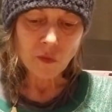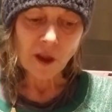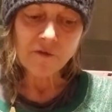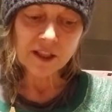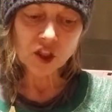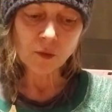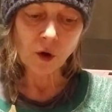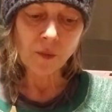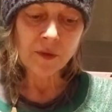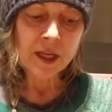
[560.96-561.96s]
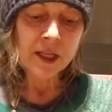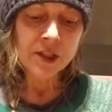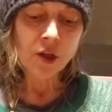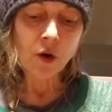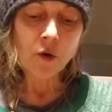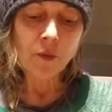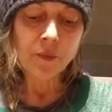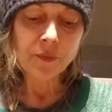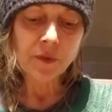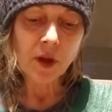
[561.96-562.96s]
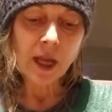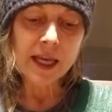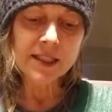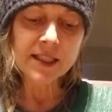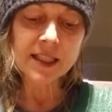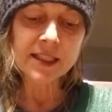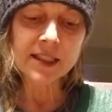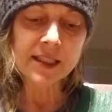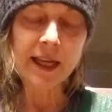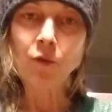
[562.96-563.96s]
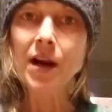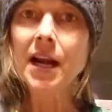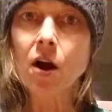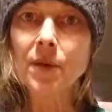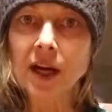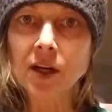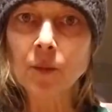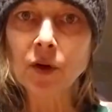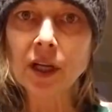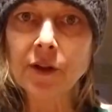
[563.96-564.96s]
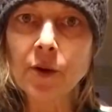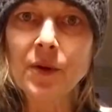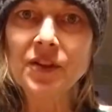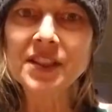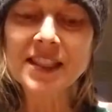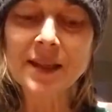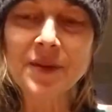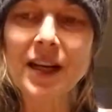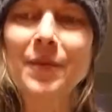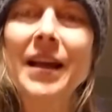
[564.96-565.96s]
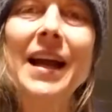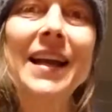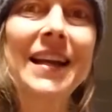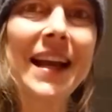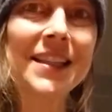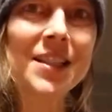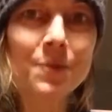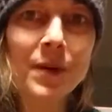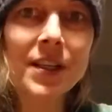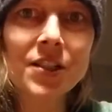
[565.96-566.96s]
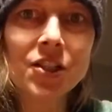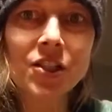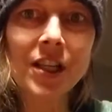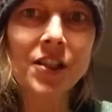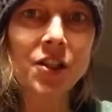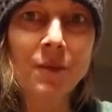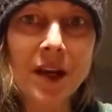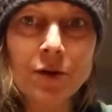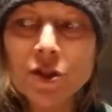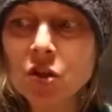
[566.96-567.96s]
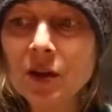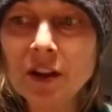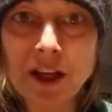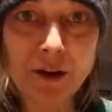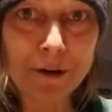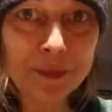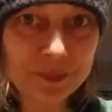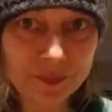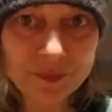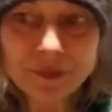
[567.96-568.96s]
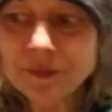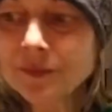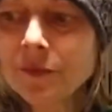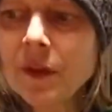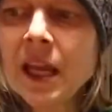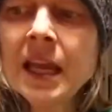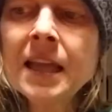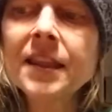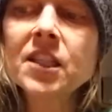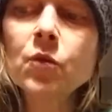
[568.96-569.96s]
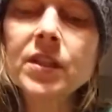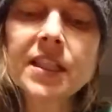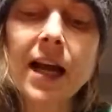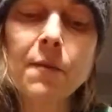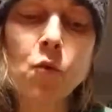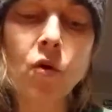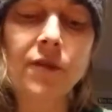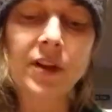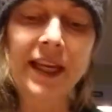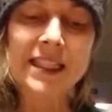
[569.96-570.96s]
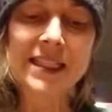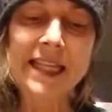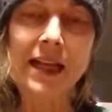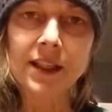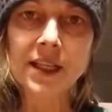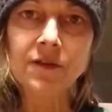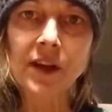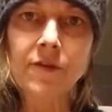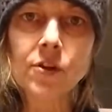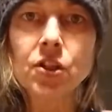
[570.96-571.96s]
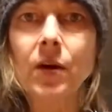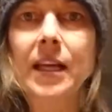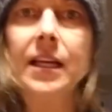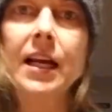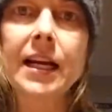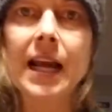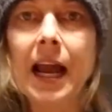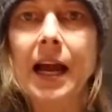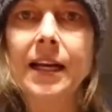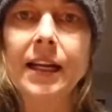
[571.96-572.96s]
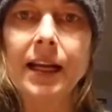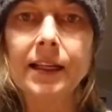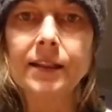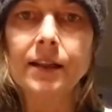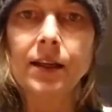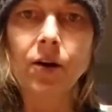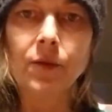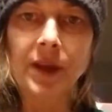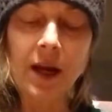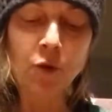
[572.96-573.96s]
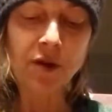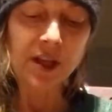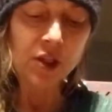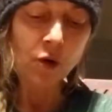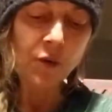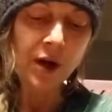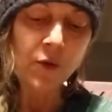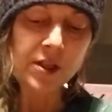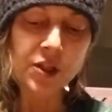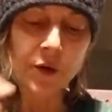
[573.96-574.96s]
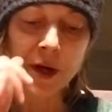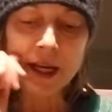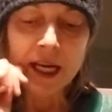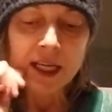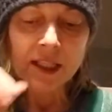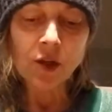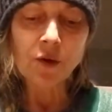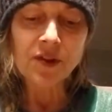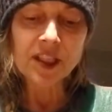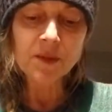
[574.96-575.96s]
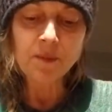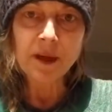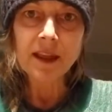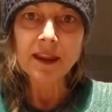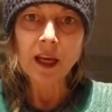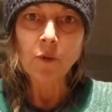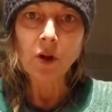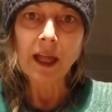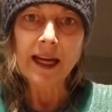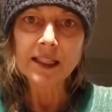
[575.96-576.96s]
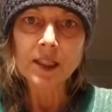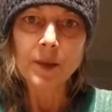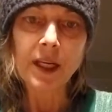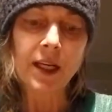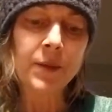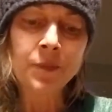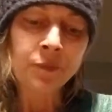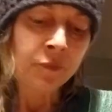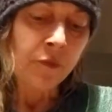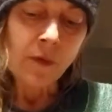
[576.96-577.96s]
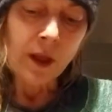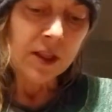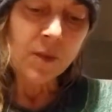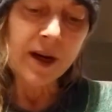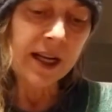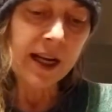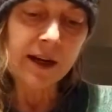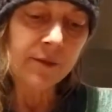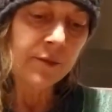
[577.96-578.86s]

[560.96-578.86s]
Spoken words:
vegetable. So as this is like, right now I'm not going to put it in there, but this is something I'm like, I can add spinach and tomatoes to it later. This one's got more of a like salady flavor, so I can kind of add and, add more things to it when I want to. So this big thing will last me, depending on